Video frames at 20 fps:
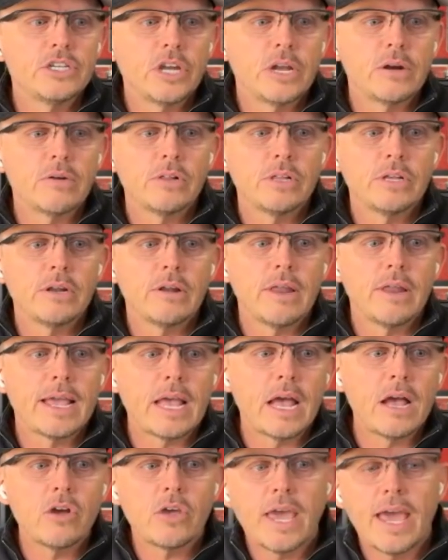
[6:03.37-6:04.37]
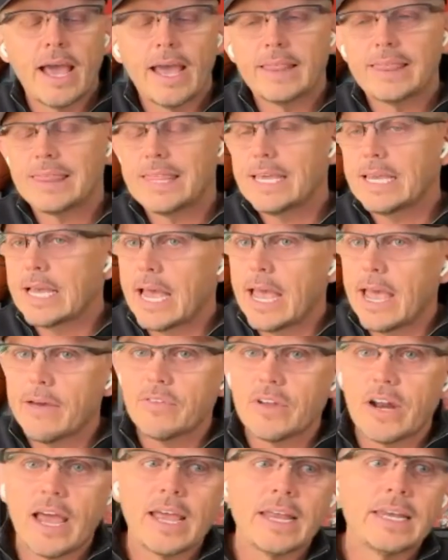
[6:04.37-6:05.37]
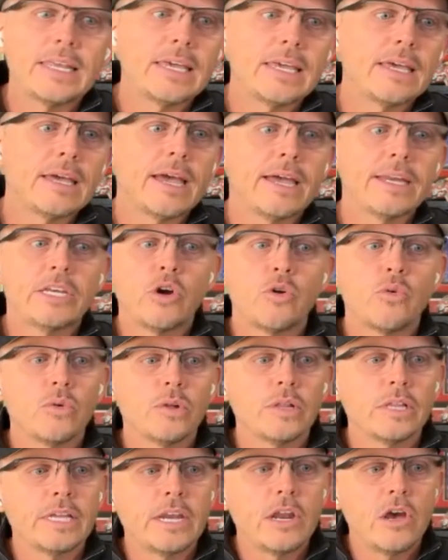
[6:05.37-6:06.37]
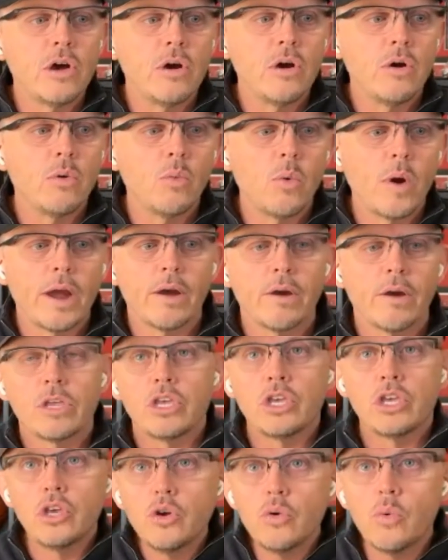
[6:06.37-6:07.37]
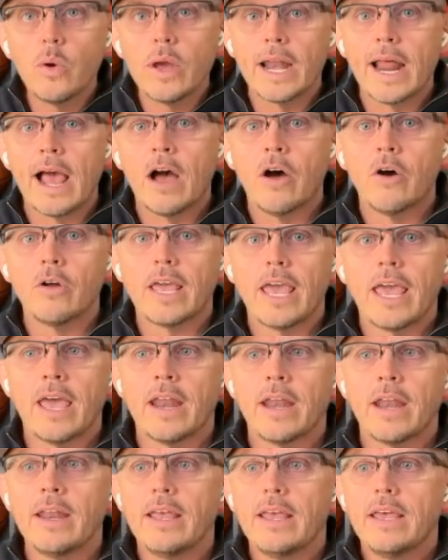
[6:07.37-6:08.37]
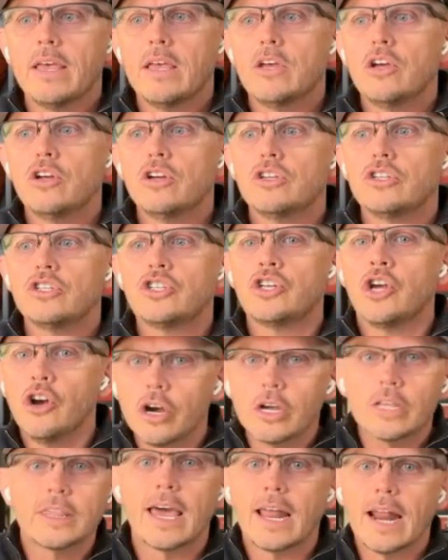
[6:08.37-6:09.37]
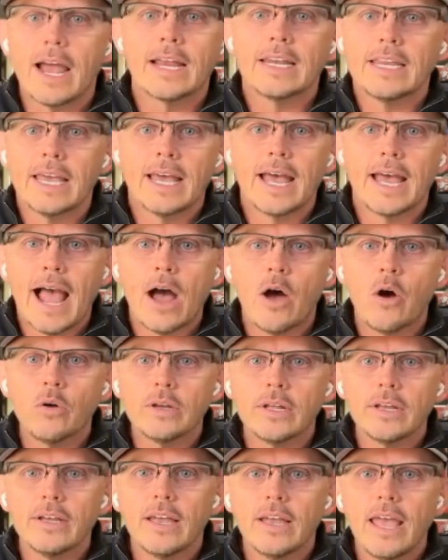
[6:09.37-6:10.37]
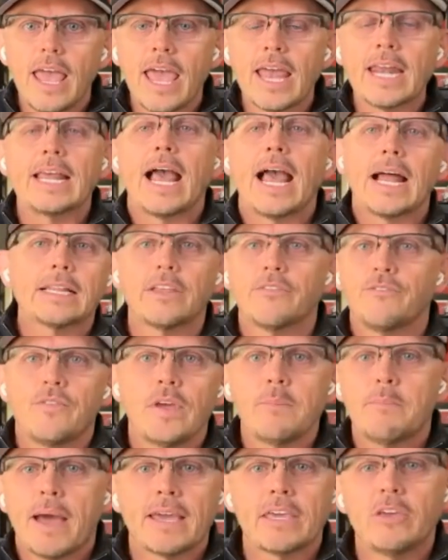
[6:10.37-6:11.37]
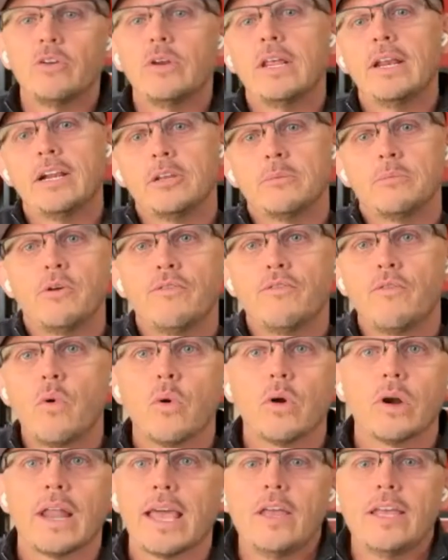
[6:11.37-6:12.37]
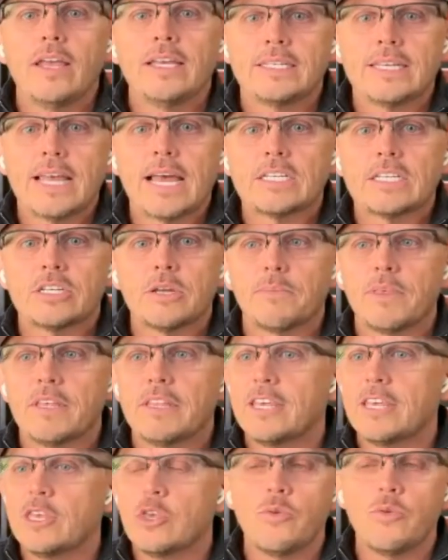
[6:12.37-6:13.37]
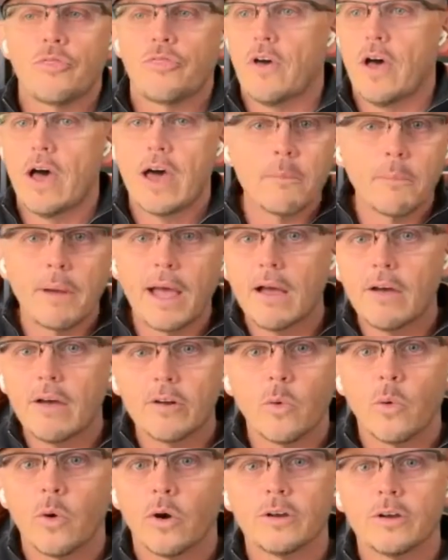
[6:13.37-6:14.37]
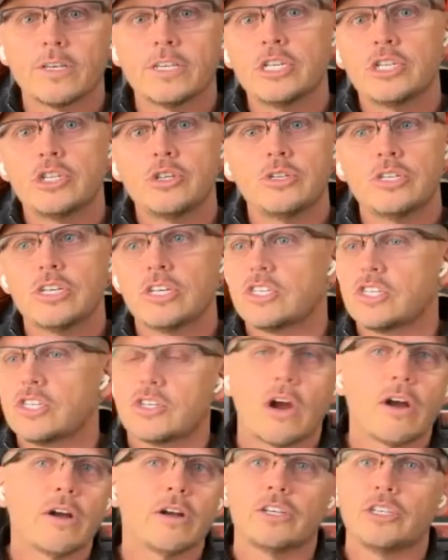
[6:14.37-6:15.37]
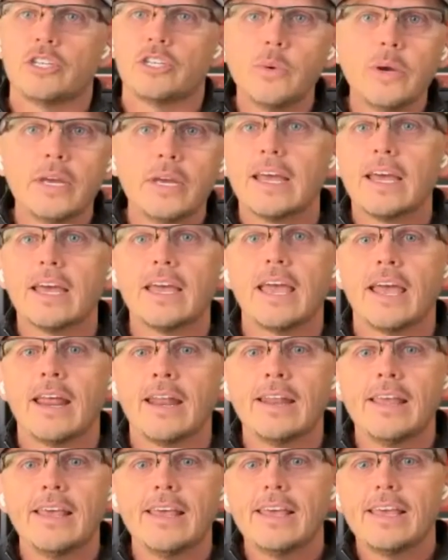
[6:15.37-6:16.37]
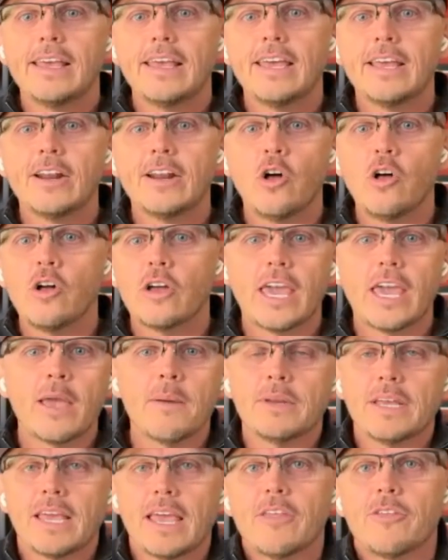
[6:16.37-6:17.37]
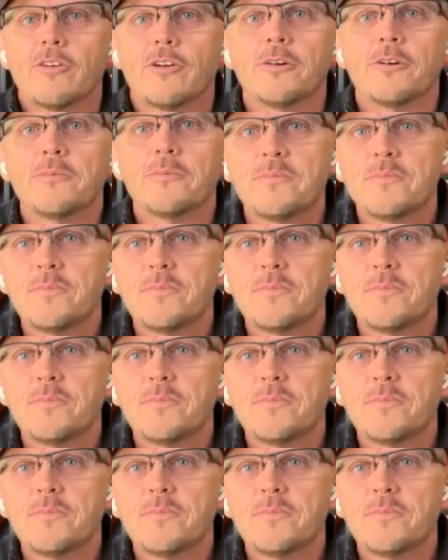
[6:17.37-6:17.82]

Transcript: generally are like, okay, I think I have an idea, I don't really know, where you went out and took that idea out and got the feedback you needed to move forward? Is that something that you thought about, or did you just start doing it and it all came together?